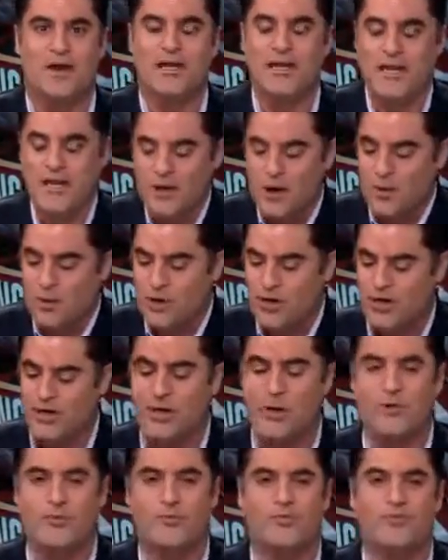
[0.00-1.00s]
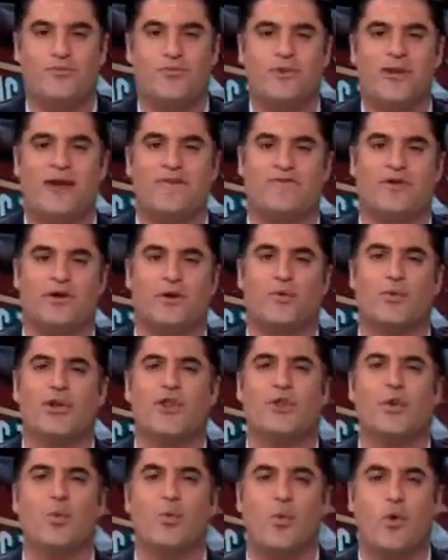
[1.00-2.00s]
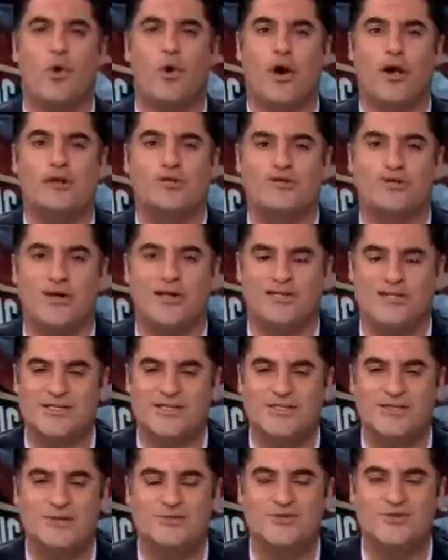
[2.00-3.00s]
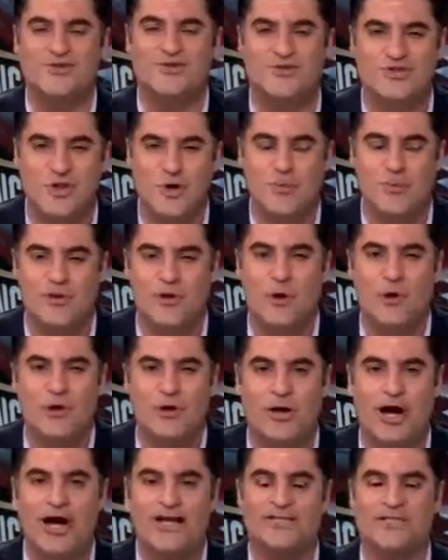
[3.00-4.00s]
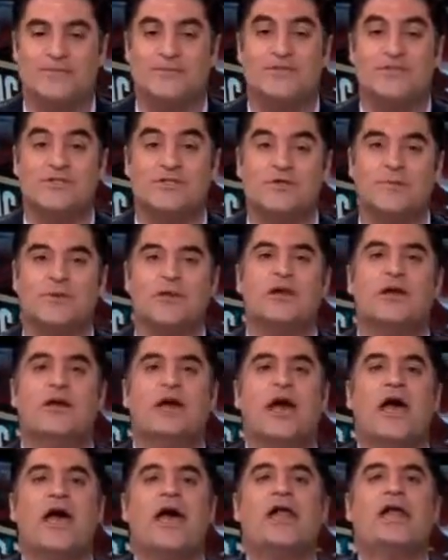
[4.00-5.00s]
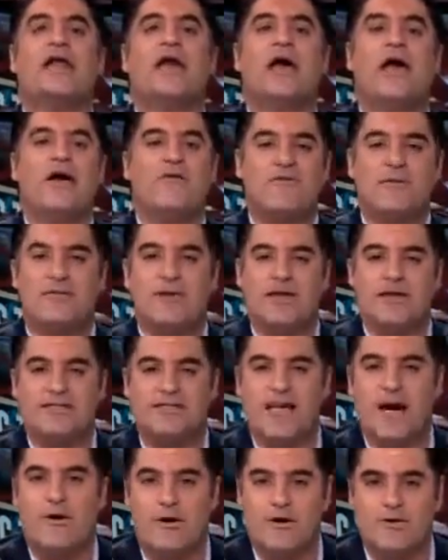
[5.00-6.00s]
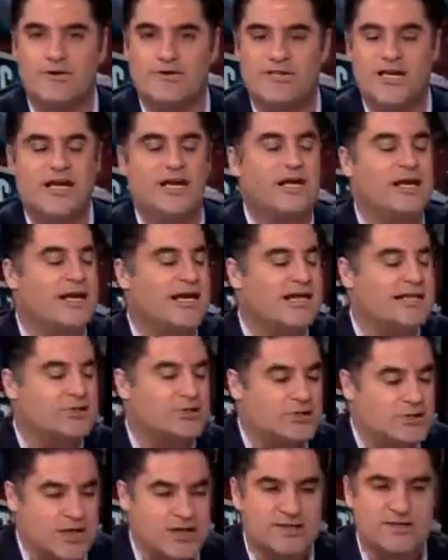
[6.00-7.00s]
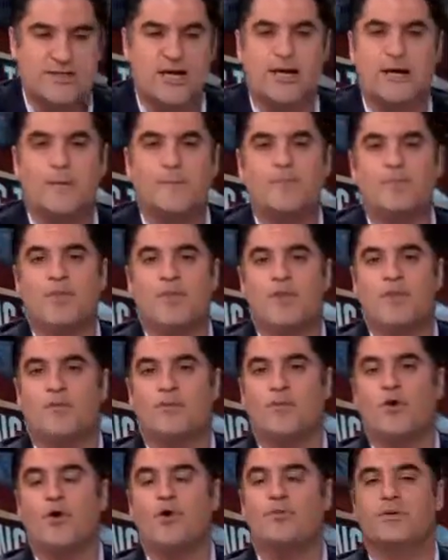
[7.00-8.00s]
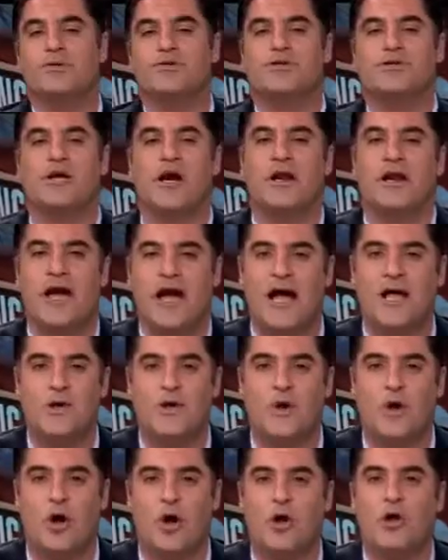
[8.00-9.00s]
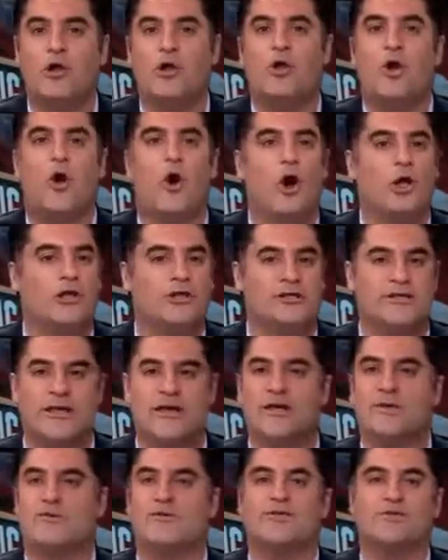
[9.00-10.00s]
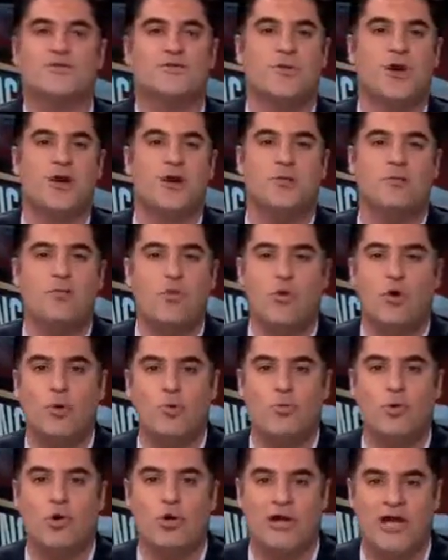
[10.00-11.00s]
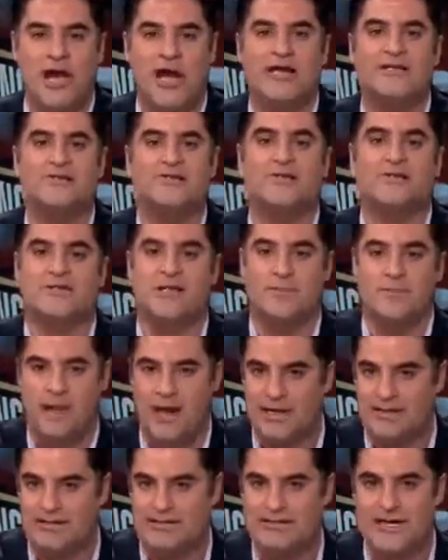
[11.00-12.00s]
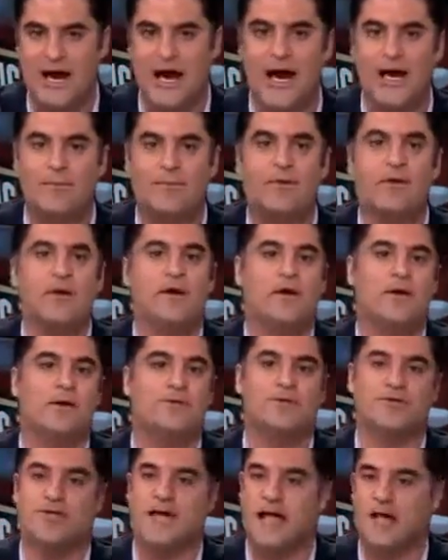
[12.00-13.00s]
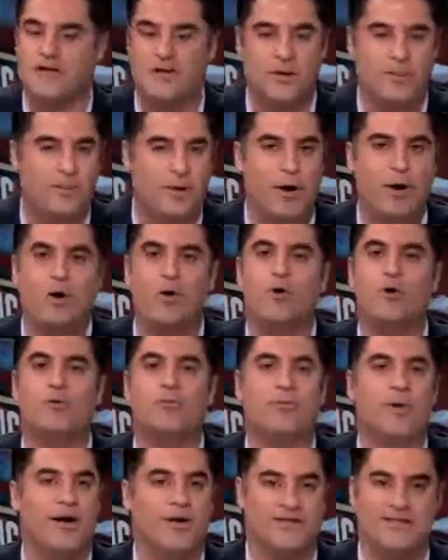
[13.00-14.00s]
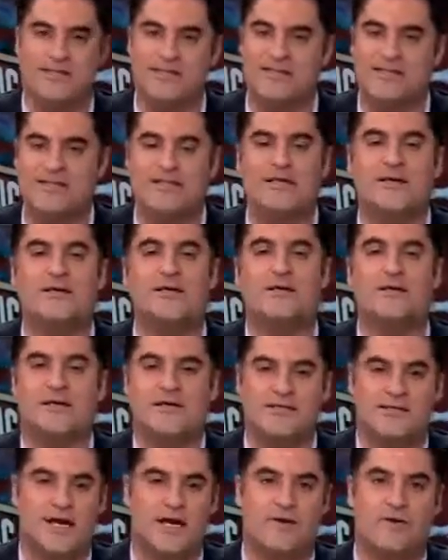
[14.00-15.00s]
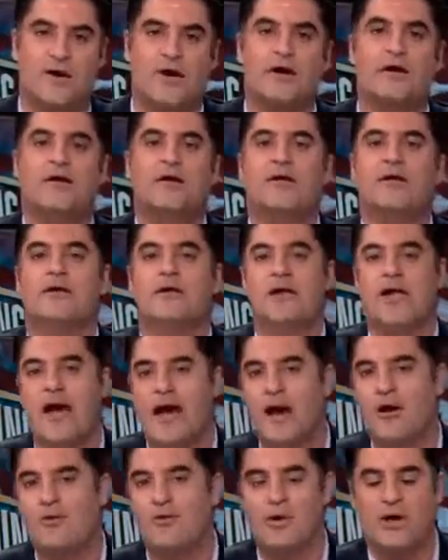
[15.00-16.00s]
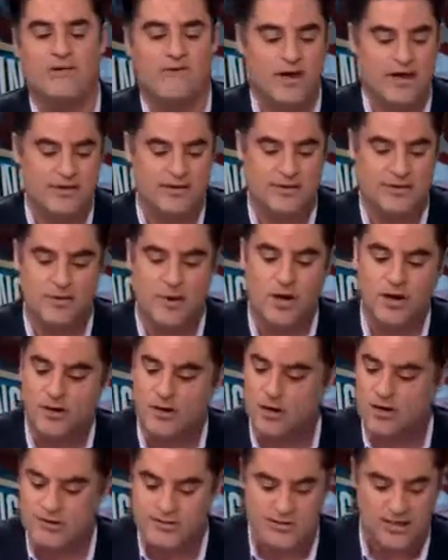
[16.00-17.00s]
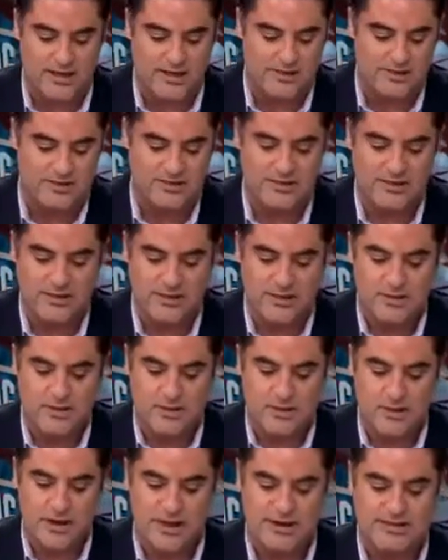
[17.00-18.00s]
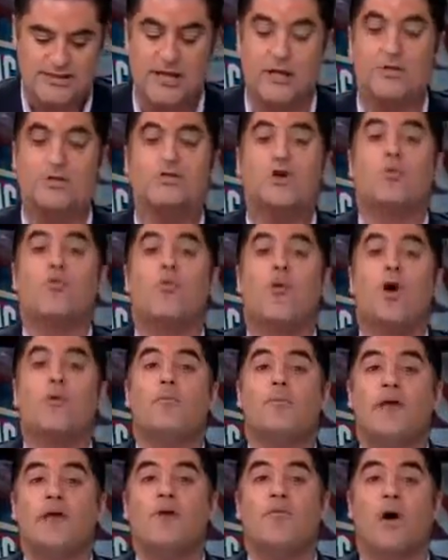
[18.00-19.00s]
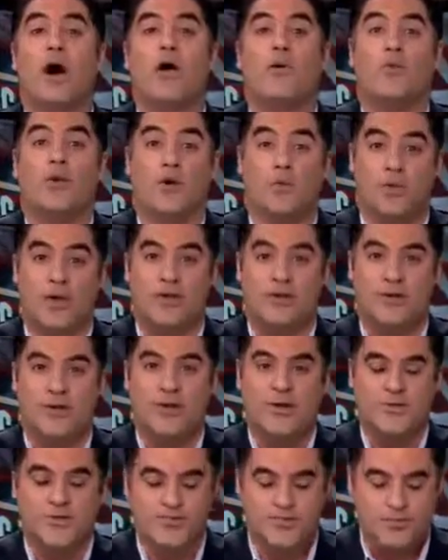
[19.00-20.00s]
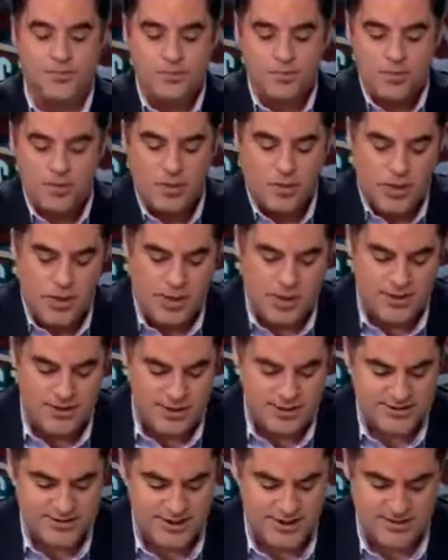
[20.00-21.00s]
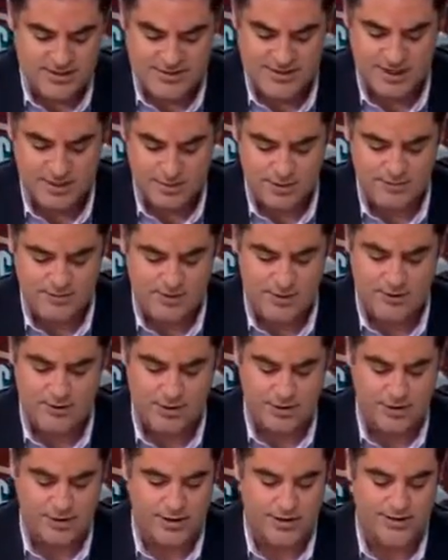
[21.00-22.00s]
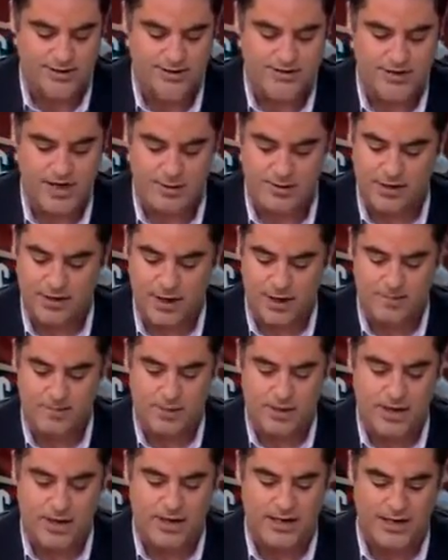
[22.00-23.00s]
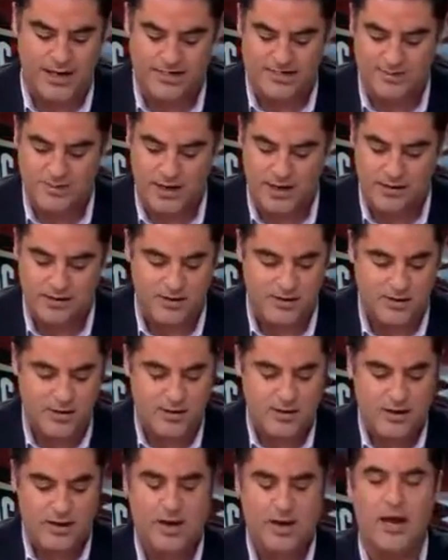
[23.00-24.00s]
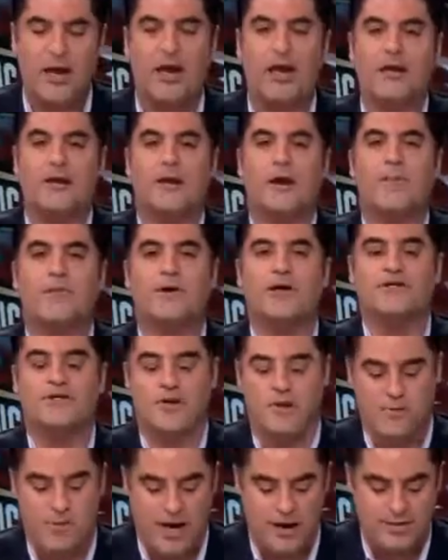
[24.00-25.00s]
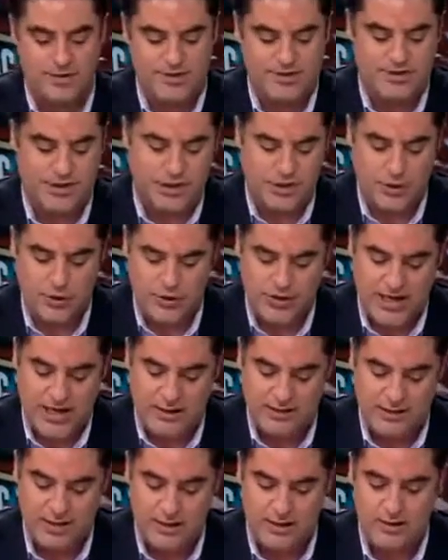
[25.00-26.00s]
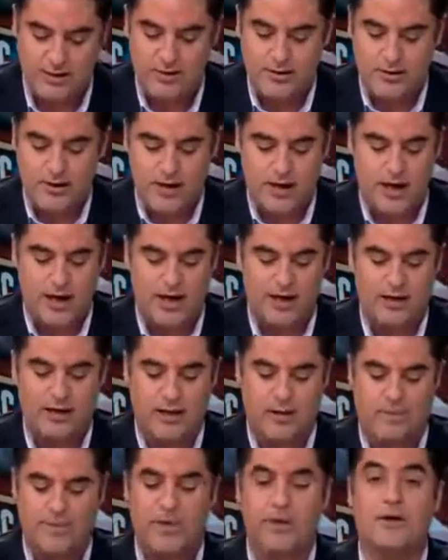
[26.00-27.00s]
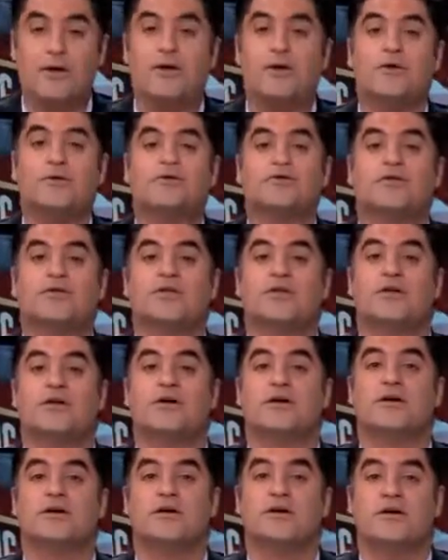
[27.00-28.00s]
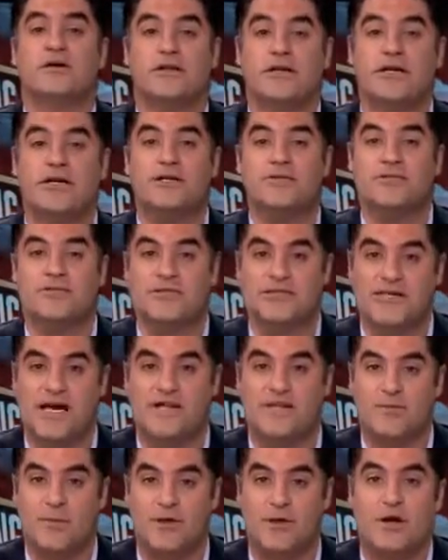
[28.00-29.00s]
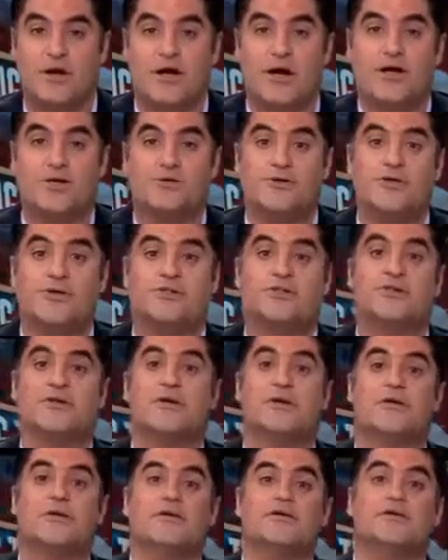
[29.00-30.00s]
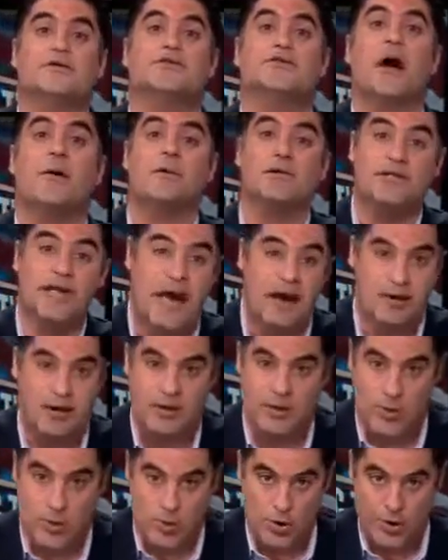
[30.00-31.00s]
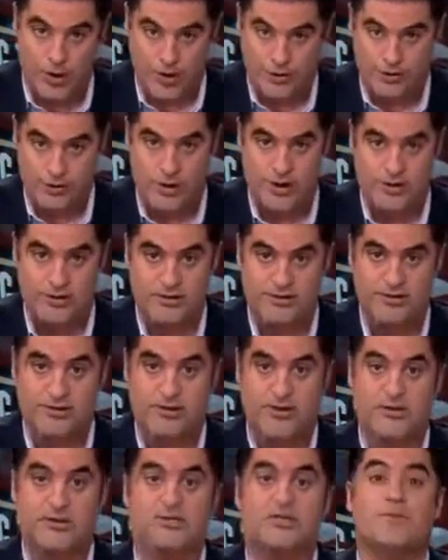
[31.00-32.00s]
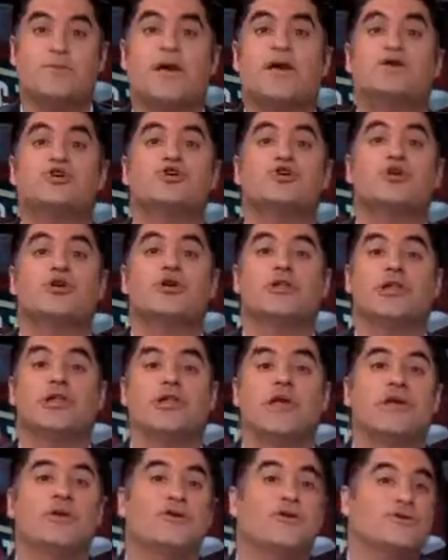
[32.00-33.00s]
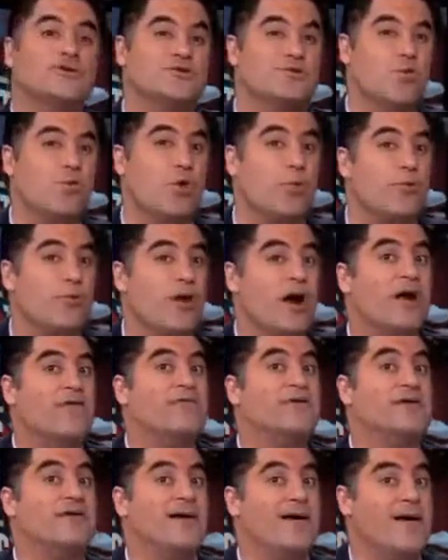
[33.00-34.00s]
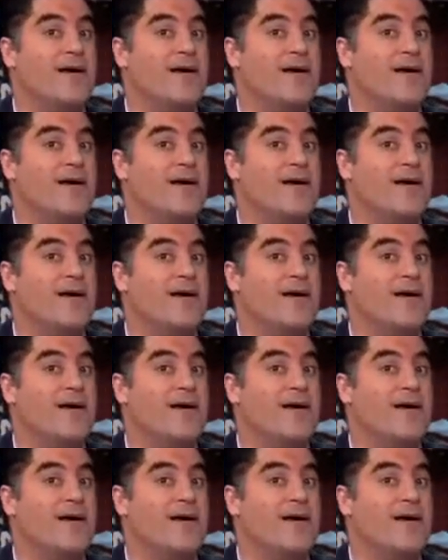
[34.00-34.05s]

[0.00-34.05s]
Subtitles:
And they know we're never going to win the war on drugs. That's so stupid. The whole concept is stupid. And everybody is now understanding it's just like the prohibition on alcohol. All it did was create more and more gangsters. At the time, it was Al Capone, Bugsy Siegel, etc. Now we've got the drug cartels, etc. So meanwhile, what are we doing? There's a Summit of the Americas coming up next month. And President Obama is going to go down there and appeal to the leaders of the South American countries to double down on the war on drugs, to make sure that they use more private